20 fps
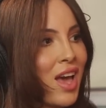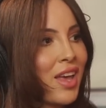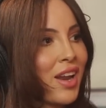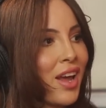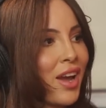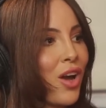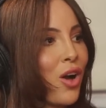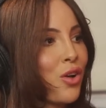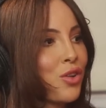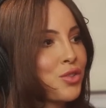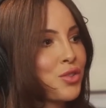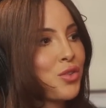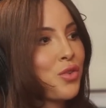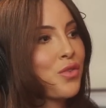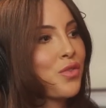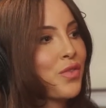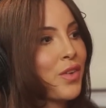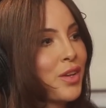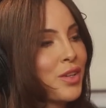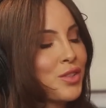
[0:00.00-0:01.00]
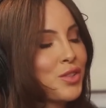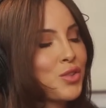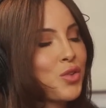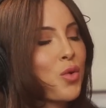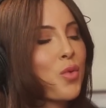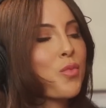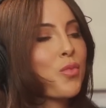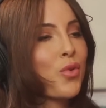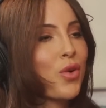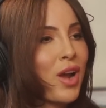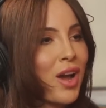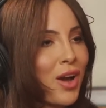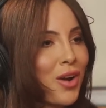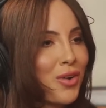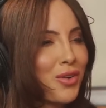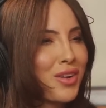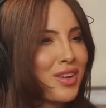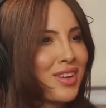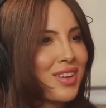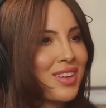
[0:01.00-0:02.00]
And I also felt so
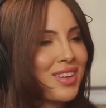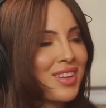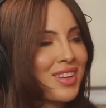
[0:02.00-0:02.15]
proud